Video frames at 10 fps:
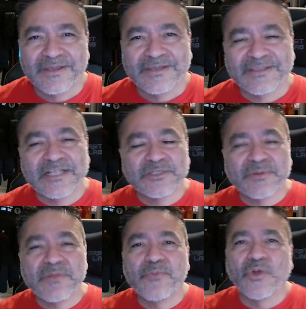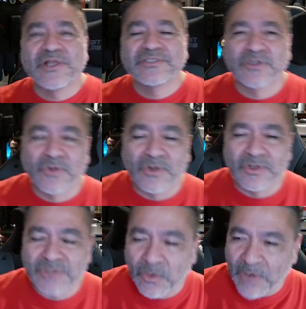Ladies and gentlemen, boys and girls,
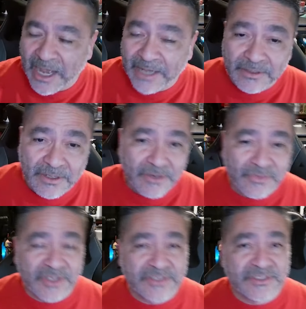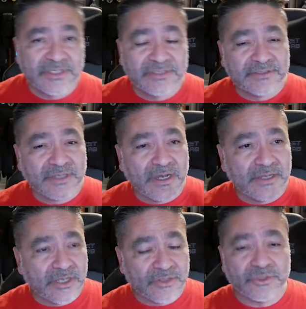all right. This is
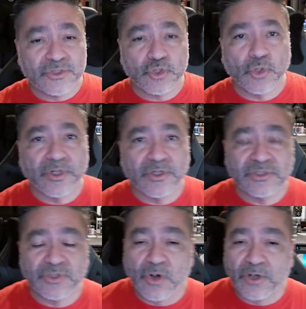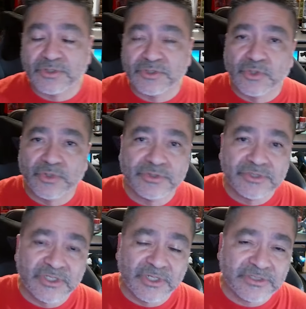another tutorial to our tutorial
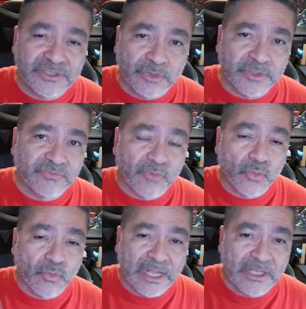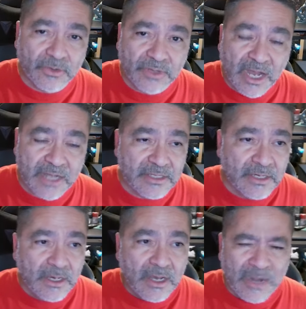series for Ready or Not.
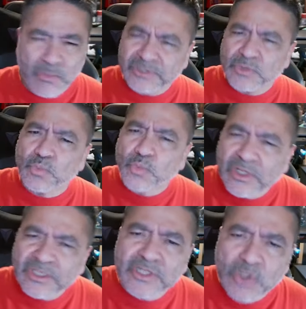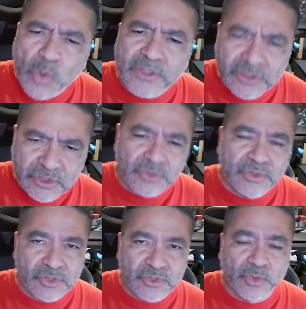I wasn't really going to do a
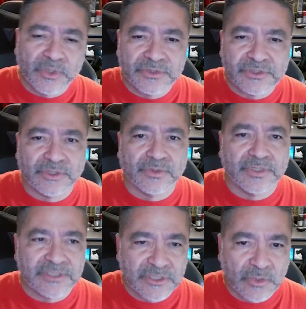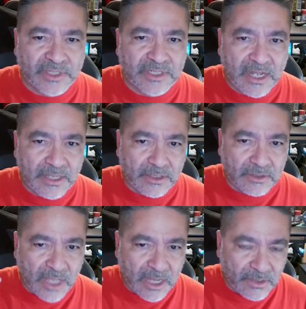tutorial series until I got a
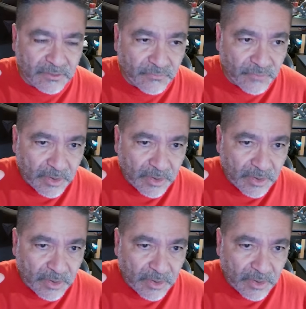lot of